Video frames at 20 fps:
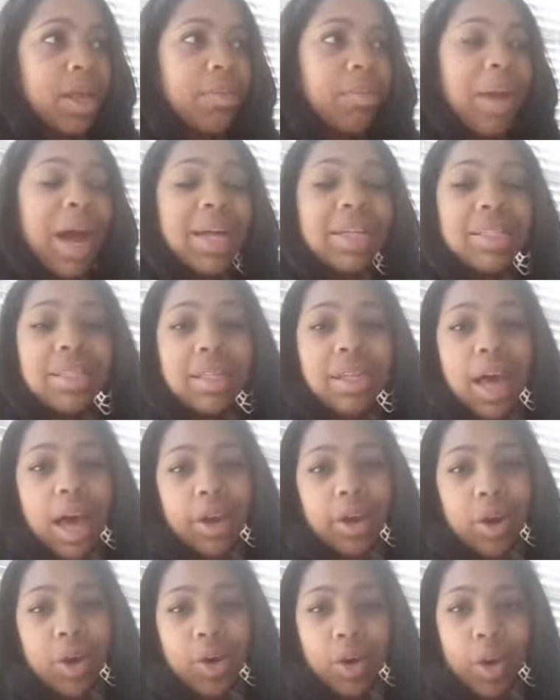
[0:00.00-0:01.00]
My
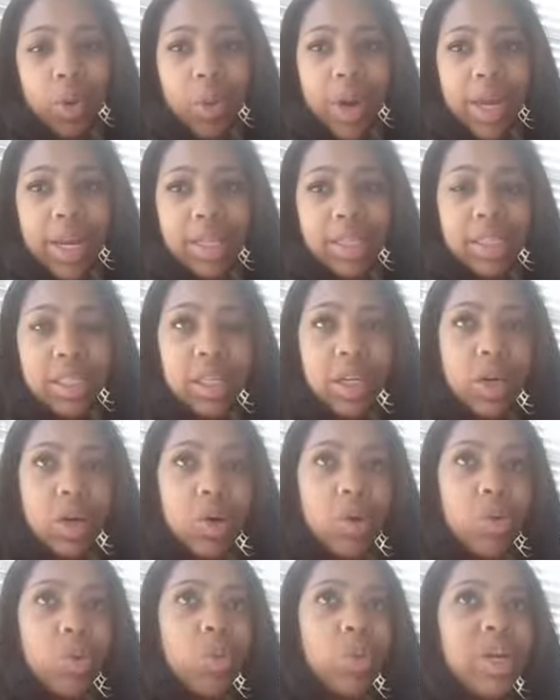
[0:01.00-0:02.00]
salon owner waited
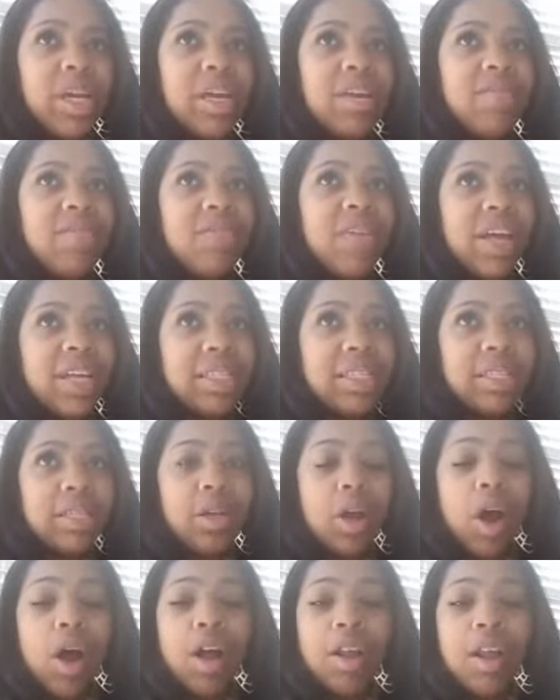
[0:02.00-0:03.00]
till we
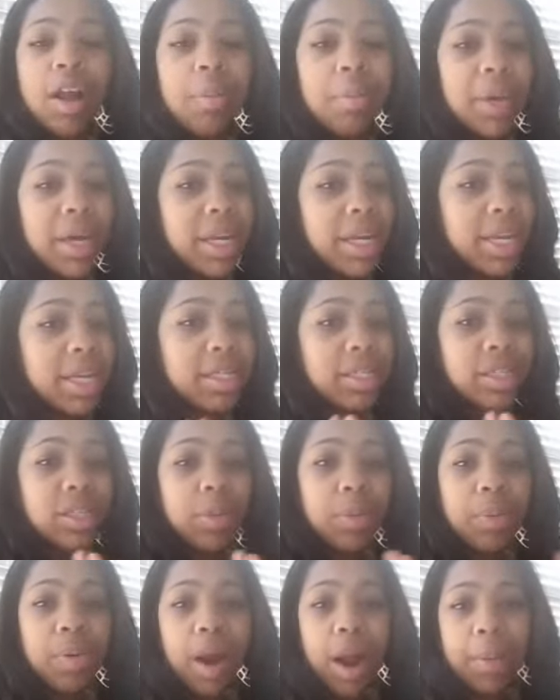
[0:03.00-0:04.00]
invested all our money into
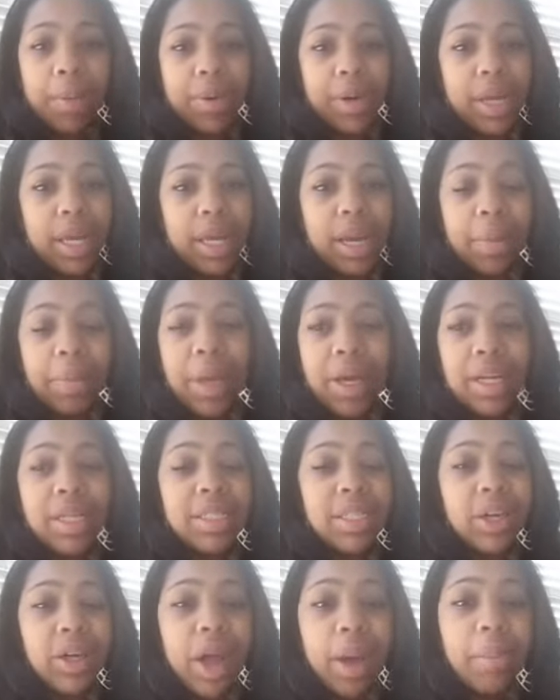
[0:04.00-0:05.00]
the property, and I'm not going
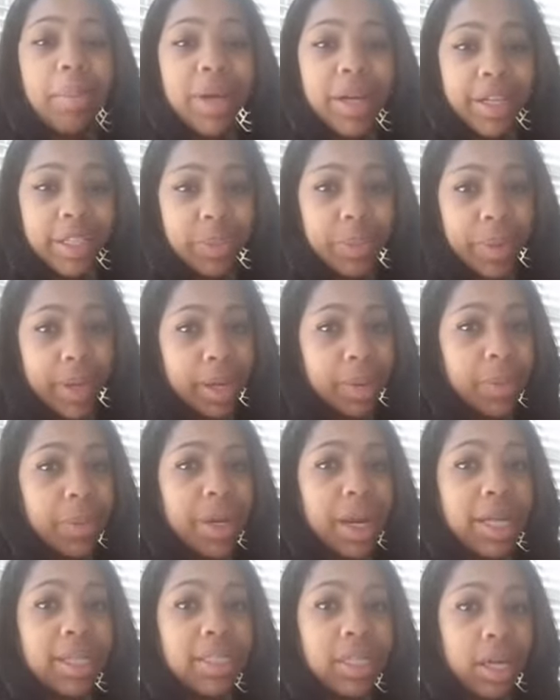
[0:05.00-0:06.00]
to tell you how much, but
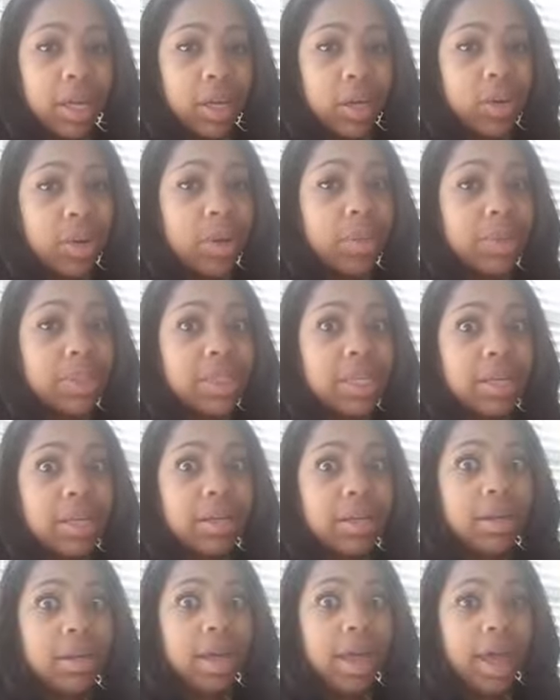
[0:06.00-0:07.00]
when I tell you it was
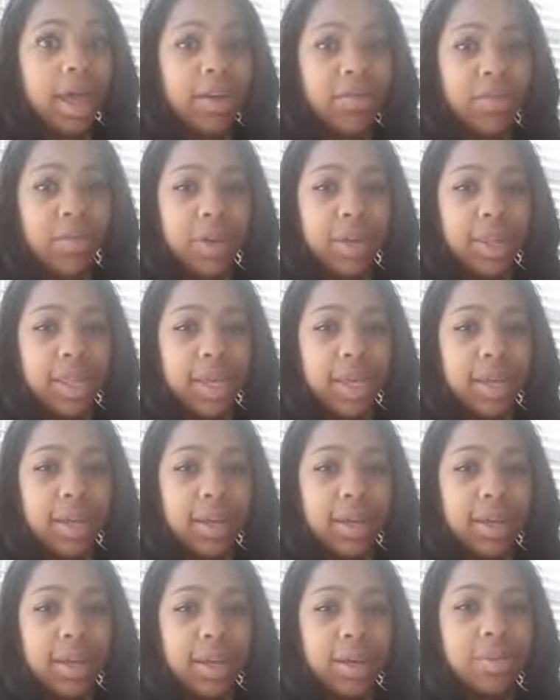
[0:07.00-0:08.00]

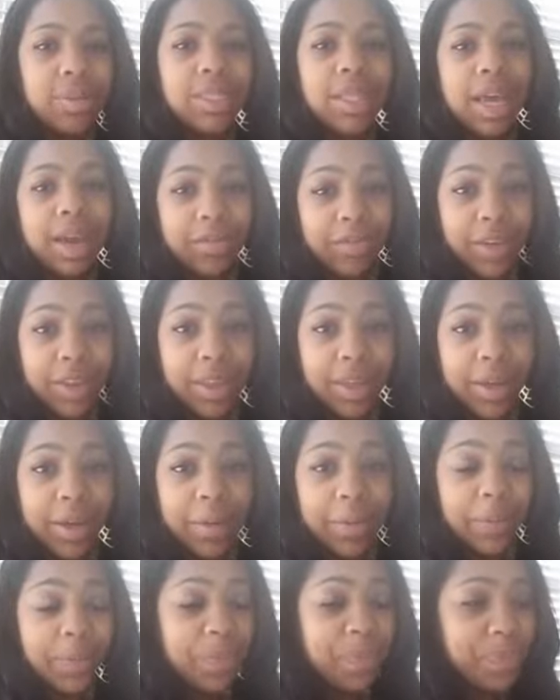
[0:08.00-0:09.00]
everything, it was
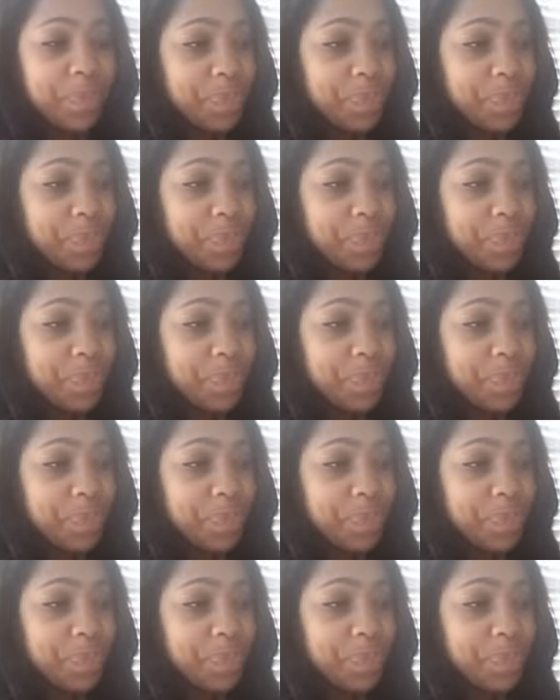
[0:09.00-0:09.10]
everything.